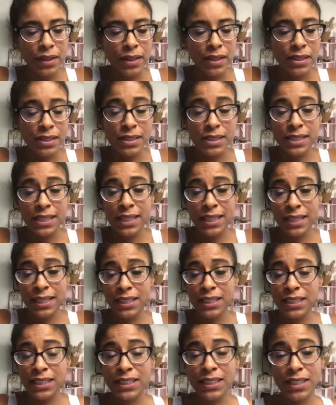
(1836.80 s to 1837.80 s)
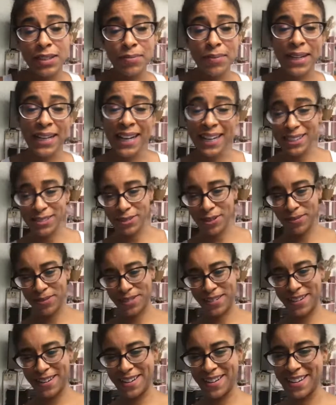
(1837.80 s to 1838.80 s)
until my next
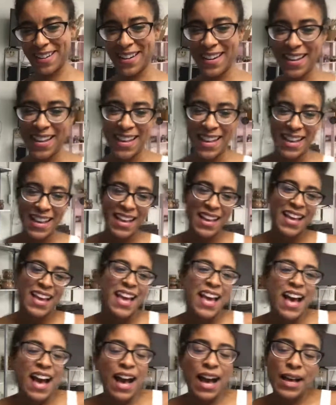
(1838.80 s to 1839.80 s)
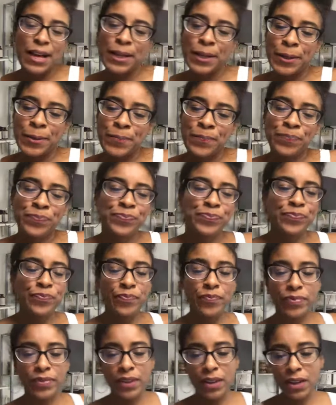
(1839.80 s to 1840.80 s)
webinar. Um,
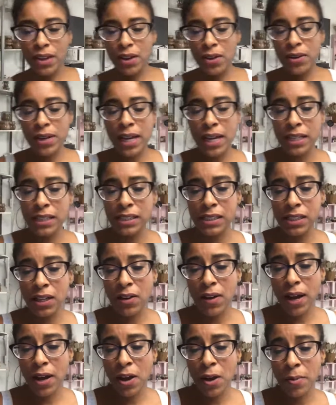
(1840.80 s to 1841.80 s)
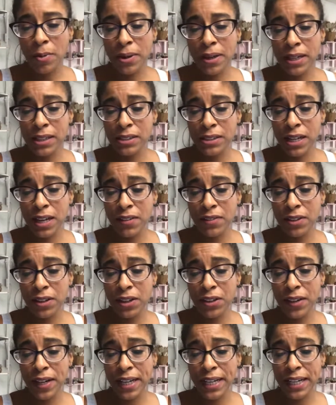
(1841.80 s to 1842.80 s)
okay, so I hope you guys are having a
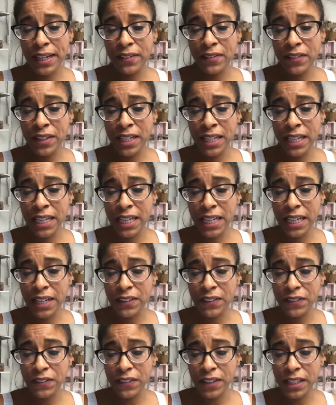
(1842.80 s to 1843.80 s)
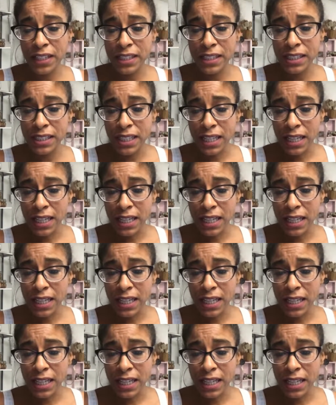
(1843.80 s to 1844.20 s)
great evening. If it's